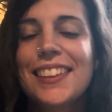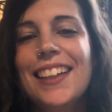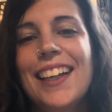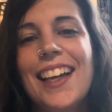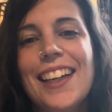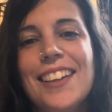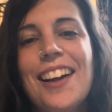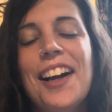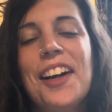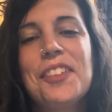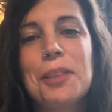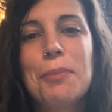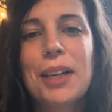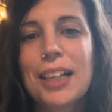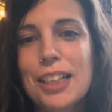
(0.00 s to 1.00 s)
and not have to
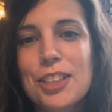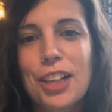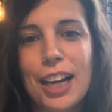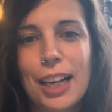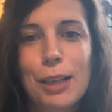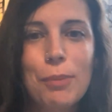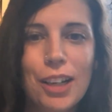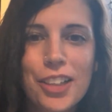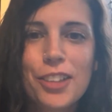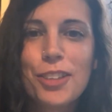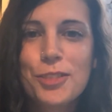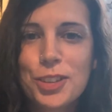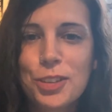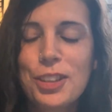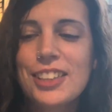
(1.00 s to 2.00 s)
bring a giant bottle of
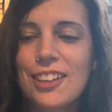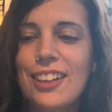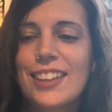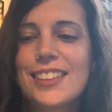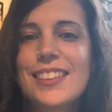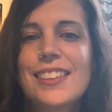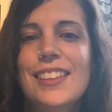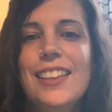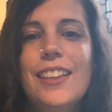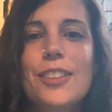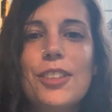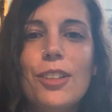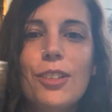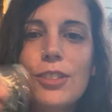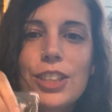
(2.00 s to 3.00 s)
soy sauce.
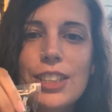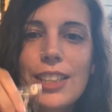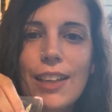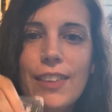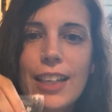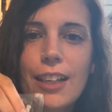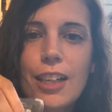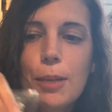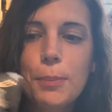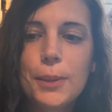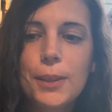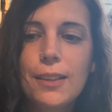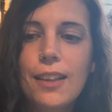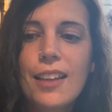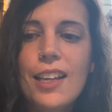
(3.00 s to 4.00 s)
So just having a couple
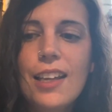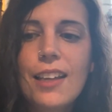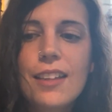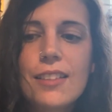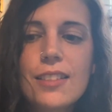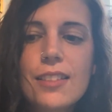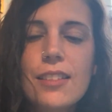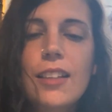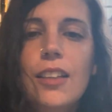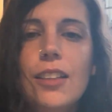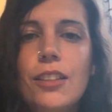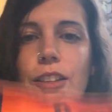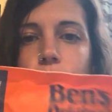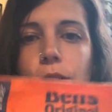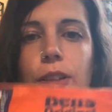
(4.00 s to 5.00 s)
of these,
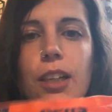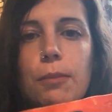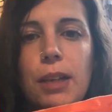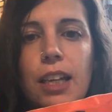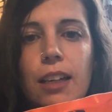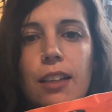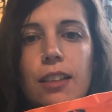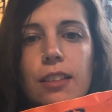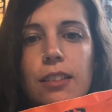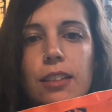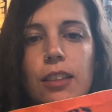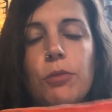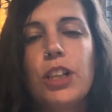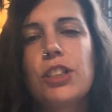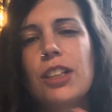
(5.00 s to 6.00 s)
you can make,
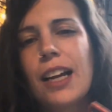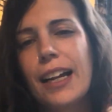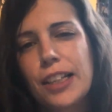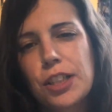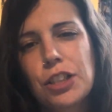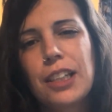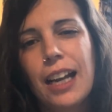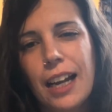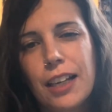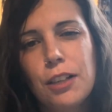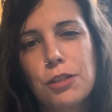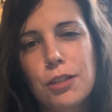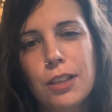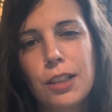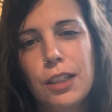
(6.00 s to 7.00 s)
which actually I
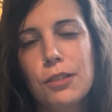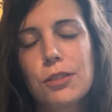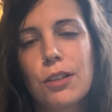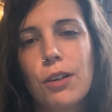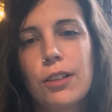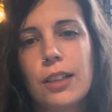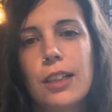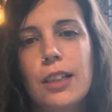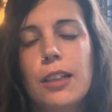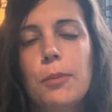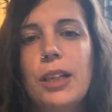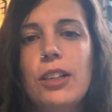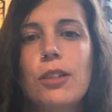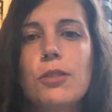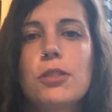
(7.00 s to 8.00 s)
usually use coconut
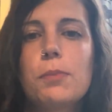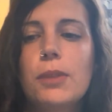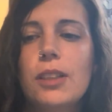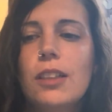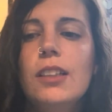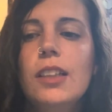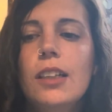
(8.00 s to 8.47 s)
aminos, but